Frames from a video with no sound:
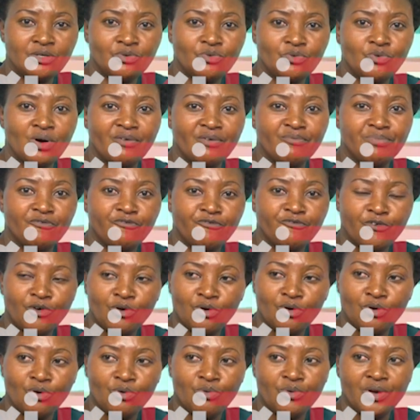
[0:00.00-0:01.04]
who have been
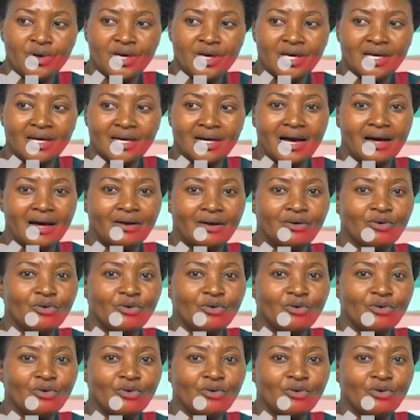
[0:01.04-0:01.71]
following, and